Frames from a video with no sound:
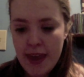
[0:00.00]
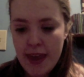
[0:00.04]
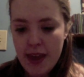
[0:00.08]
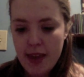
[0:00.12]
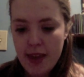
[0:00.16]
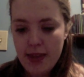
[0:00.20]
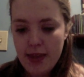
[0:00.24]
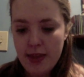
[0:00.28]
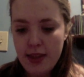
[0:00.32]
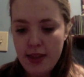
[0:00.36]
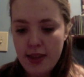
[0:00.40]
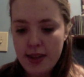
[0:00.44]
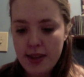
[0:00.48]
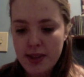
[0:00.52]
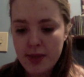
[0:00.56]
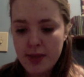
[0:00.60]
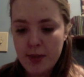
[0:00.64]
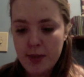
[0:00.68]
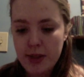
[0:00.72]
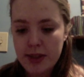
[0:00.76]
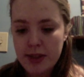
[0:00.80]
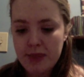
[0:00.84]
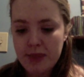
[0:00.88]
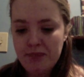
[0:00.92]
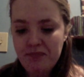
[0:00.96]
This
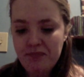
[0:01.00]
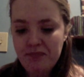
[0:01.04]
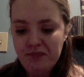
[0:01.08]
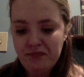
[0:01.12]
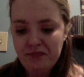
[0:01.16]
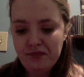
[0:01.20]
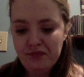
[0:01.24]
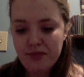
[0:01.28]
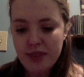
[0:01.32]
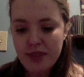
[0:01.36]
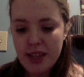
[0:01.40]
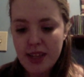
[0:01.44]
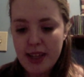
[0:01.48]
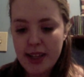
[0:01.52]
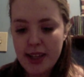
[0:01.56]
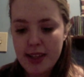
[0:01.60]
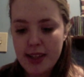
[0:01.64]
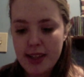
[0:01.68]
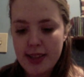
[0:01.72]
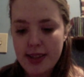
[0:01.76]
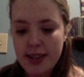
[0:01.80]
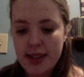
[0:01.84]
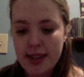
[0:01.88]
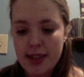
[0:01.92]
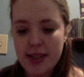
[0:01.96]
one
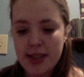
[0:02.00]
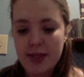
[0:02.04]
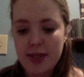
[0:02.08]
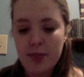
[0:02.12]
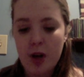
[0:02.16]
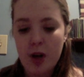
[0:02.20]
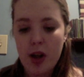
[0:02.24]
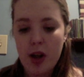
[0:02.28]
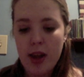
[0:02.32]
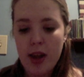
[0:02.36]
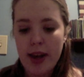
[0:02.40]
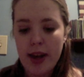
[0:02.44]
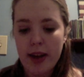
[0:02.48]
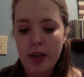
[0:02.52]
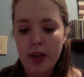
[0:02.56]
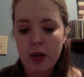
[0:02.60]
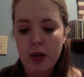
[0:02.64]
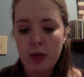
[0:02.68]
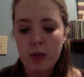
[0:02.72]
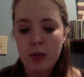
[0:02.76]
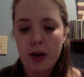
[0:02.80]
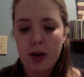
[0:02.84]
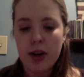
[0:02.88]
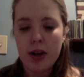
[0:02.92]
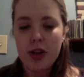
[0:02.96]
is the small angle
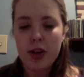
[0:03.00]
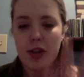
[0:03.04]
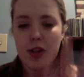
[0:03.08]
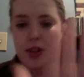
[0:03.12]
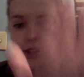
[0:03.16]
brush.